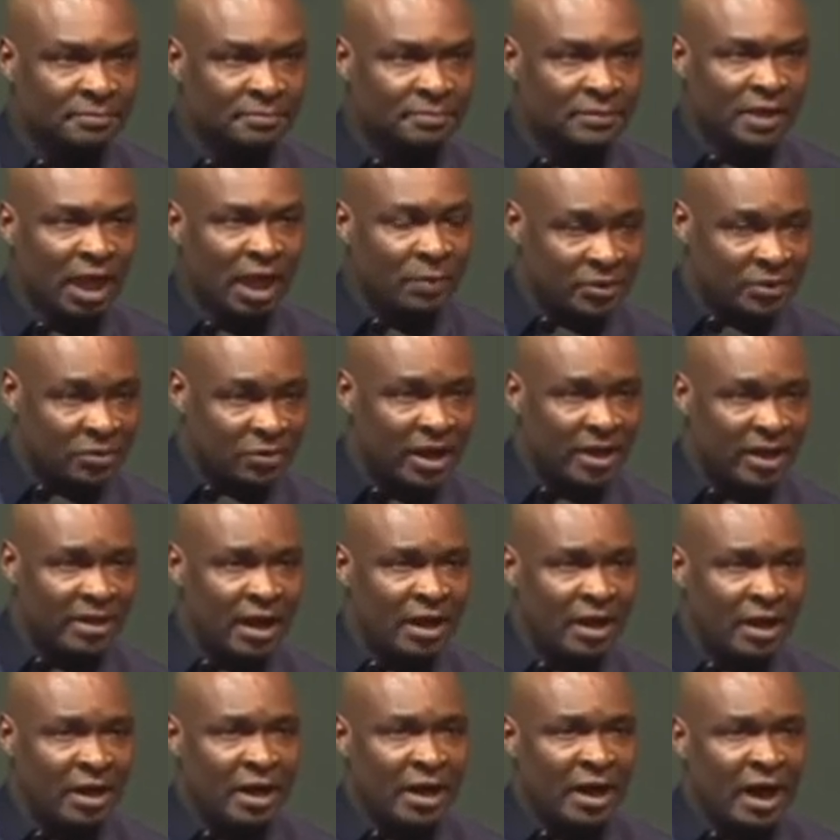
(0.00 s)
Are we
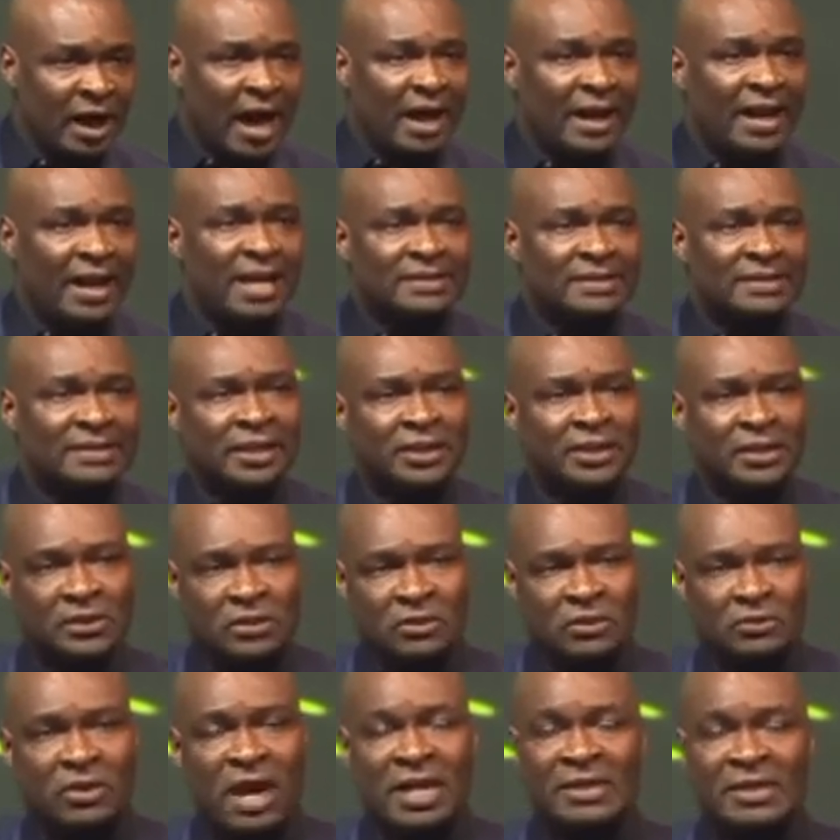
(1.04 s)
together? And let's say
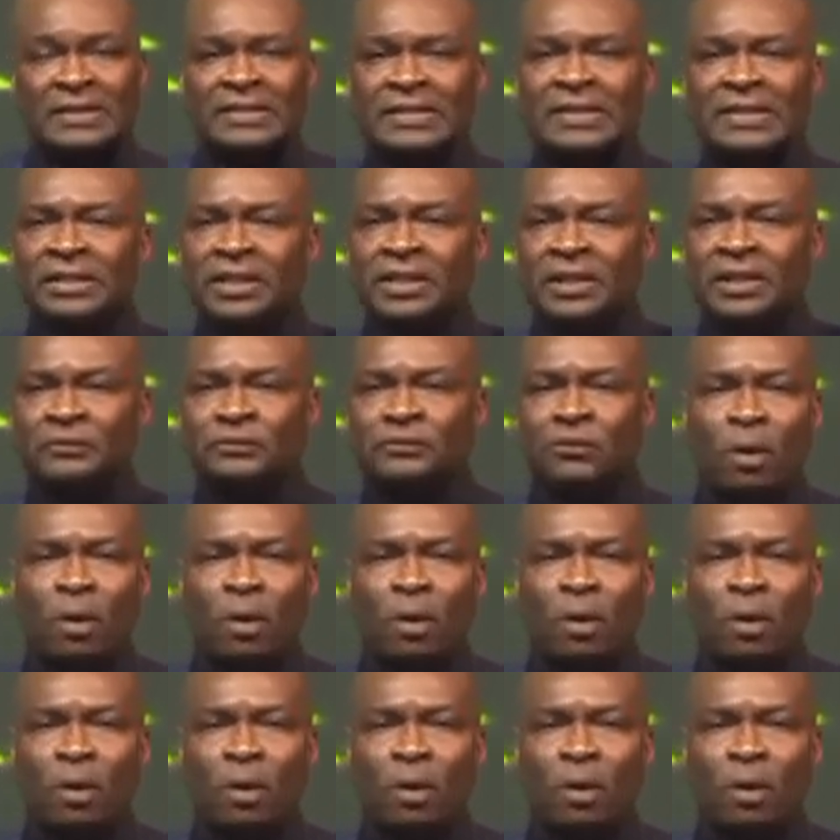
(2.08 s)
he's transiting